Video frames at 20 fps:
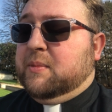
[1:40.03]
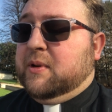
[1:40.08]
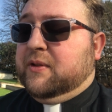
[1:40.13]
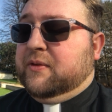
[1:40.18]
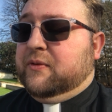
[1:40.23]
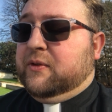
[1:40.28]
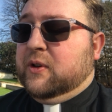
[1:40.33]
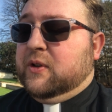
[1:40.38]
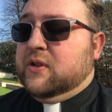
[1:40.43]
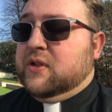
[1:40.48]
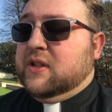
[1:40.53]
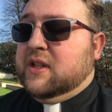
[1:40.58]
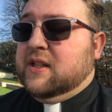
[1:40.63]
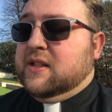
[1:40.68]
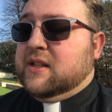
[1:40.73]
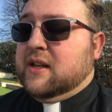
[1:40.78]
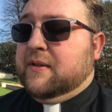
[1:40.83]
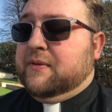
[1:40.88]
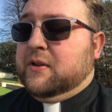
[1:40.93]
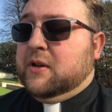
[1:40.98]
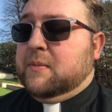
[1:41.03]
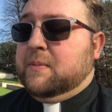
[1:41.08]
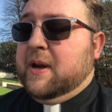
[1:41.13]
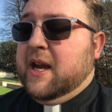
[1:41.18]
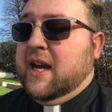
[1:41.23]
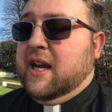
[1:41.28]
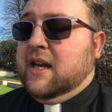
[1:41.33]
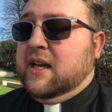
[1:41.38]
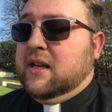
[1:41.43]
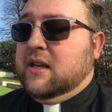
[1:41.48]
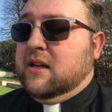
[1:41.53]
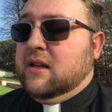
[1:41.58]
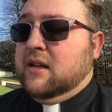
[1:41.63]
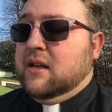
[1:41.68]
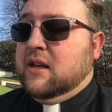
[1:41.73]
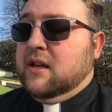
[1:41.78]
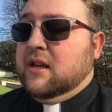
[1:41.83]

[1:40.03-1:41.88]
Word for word: but first he suffered pain,